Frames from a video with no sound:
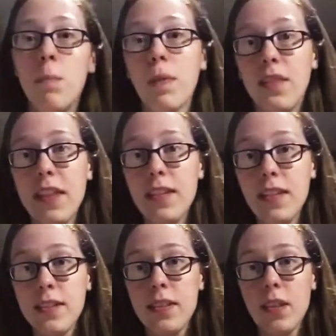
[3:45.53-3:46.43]
But
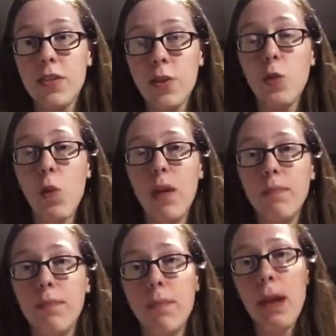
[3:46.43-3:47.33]
this is the third
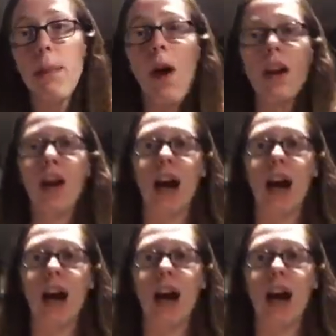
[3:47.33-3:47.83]
one that I bought.